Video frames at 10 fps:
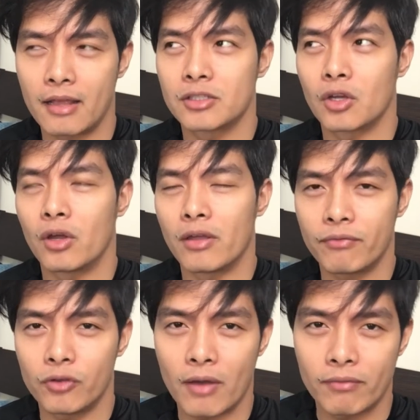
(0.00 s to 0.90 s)
So
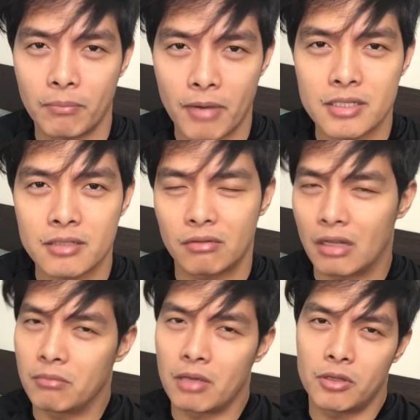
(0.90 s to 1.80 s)
if you have the budget,
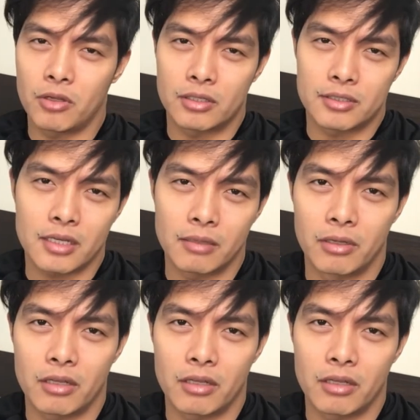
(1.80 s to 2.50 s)
then maybe you can take it.